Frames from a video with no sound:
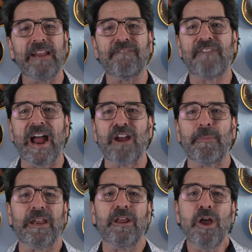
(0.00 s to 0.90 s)

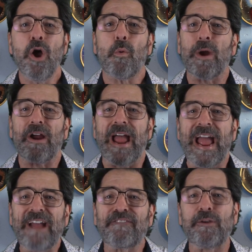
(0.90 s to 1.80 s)
environment where
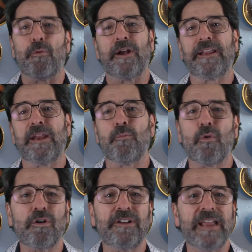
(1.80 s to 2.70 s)
everyone can
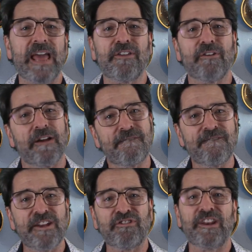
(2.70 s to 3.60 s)
work together
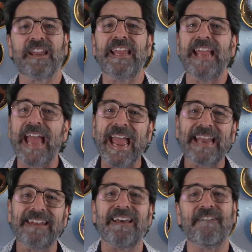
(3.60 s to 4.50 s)
efficiently
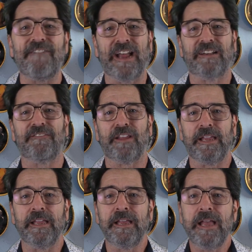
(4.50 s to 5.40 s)
and effectively.
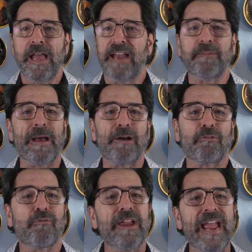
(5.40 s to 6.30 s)
It's about
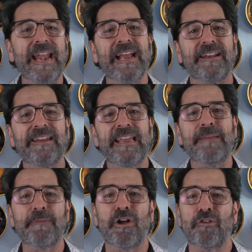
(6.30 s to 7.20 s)
creating a
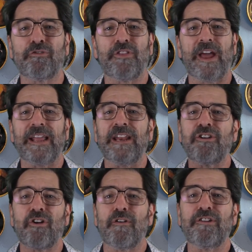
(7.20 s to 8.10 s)
team culture that
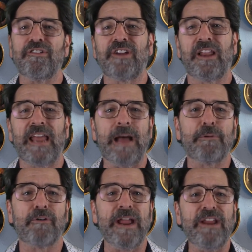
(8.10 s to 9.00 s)
encourages
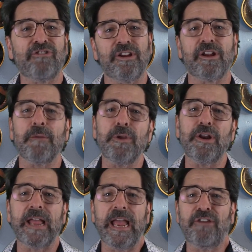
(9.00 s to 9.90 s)
collaboration,
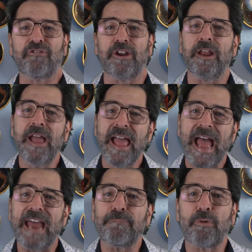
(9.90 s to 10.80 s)
communication,
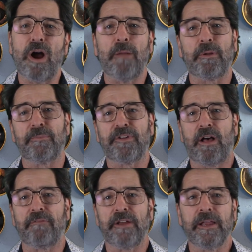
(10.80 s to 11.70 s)
and problem
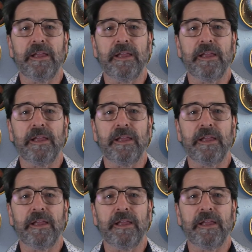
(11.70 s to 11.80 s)
solving.